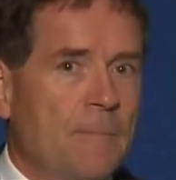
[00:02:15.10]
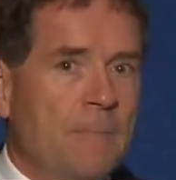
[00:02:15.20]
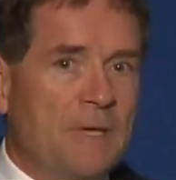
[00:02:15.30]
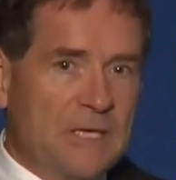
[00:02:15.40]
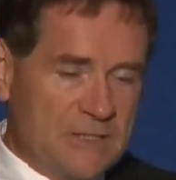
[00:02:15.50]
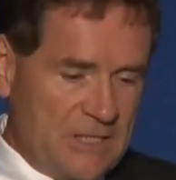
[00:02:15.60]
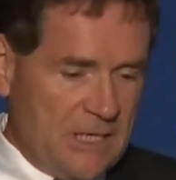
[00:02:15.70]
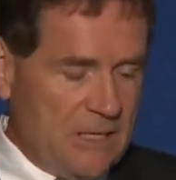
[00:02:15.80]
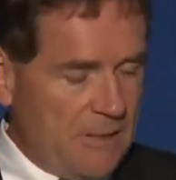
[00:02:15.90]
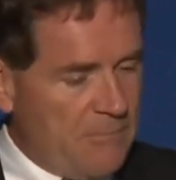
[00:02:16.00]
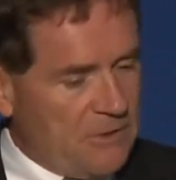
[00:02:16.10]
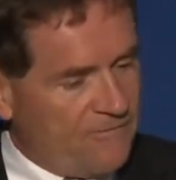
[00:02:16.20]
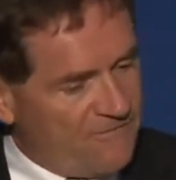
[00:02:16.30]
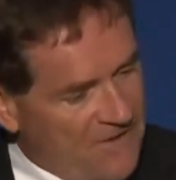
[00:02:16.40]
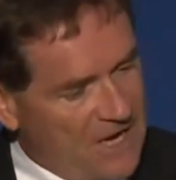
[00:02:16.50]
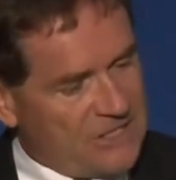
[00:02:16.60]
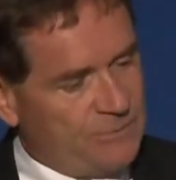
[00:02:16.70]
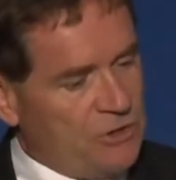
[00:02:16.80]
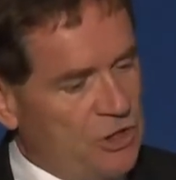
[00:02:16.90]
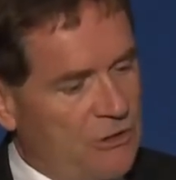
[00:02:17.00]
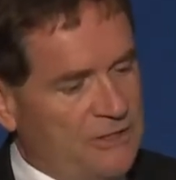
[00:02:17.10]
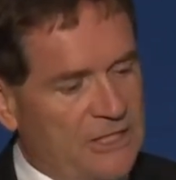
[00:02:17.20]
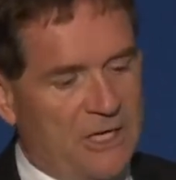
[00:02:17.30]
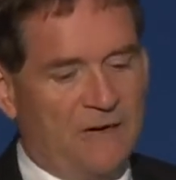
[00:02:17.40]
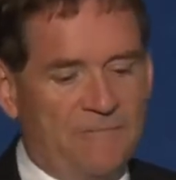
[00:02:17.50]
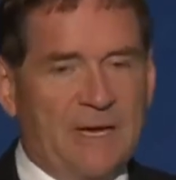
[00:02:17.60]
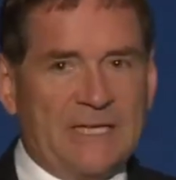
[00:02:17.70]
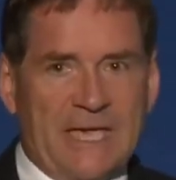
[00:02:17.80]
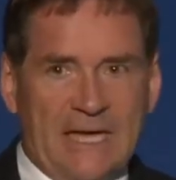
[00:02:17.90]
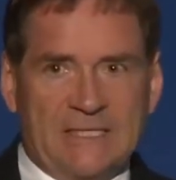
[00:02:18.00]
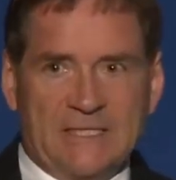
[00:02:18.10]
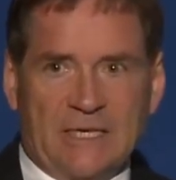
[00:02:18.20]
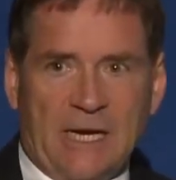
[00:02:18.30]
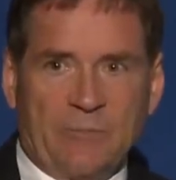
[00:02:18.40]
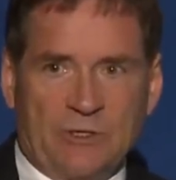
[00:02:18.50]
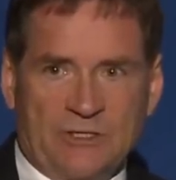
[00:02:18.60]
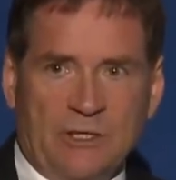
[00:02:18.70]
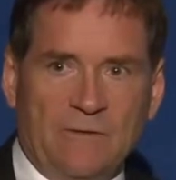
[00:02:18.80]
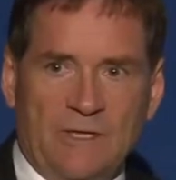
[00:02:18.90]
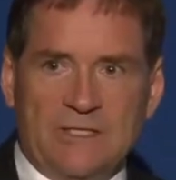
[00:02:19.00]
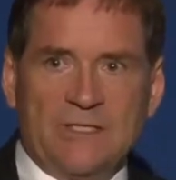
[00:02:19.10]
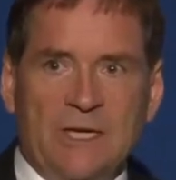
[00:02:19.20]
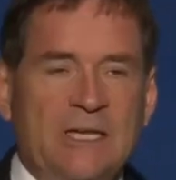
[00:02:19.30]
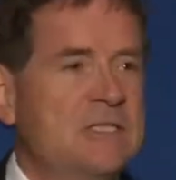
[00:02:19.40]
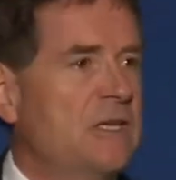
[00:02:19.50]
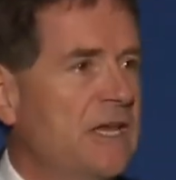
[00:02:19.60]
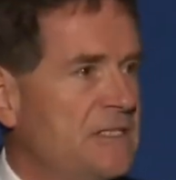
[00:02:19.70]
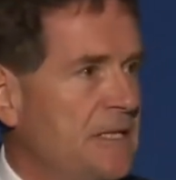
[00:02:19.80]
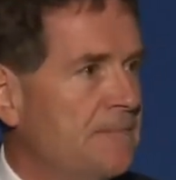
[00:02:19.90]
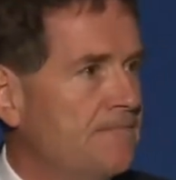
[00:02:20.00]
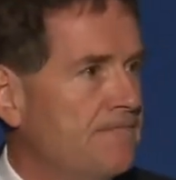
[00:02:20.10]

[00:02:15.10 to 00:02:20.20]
Because in the vast majority of my cases that I prosecute, this son is lazy.